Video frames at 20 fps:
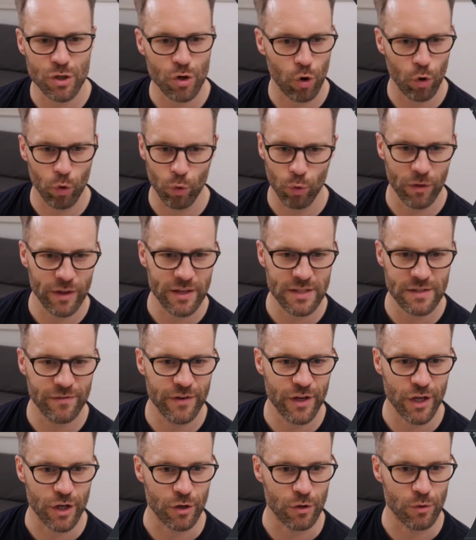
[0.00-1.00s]
call this
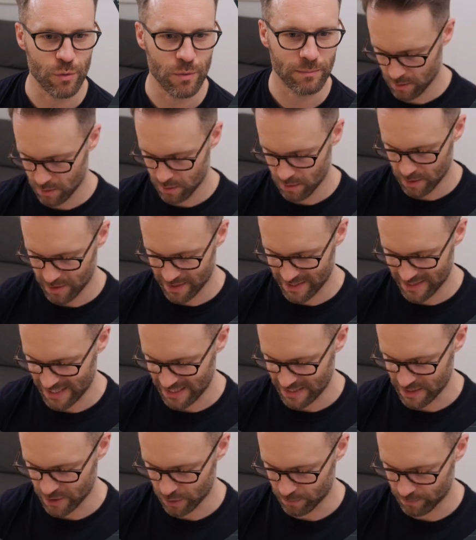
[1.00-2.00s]
view
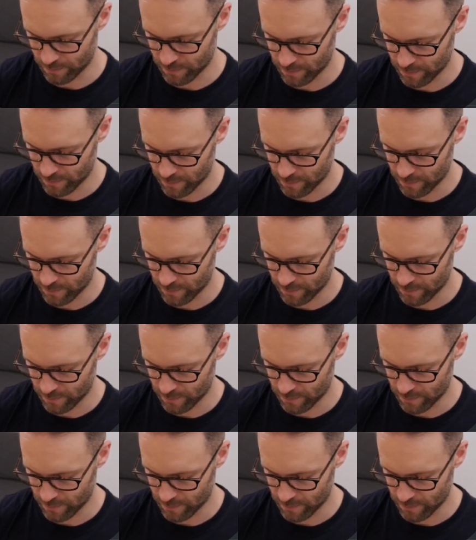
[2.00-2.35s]
system.